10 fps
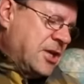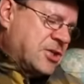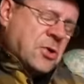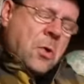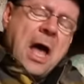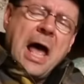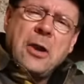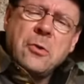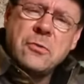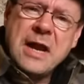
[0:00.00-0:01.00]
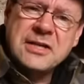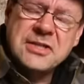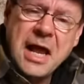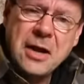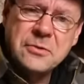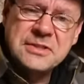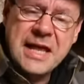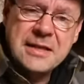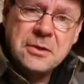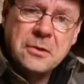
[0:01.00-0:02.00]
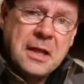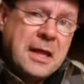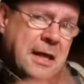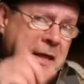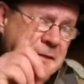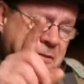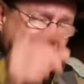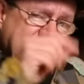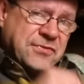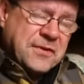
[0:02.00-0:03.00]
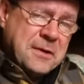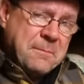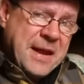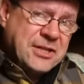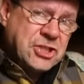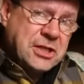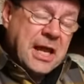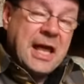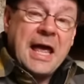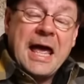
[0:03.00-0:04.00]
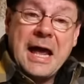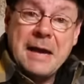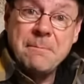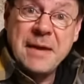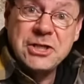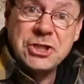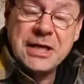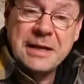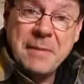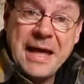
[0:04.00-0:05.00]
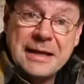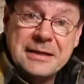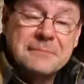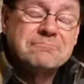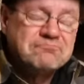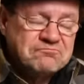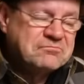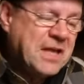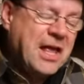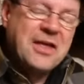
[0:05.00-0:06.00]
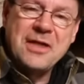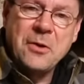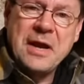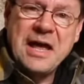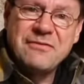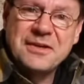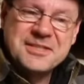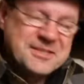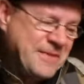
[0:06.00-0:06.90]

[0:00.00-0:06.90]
So, hello Rex, hello Daniel. Thanks for your mention. I'm mentioning back. There we have it.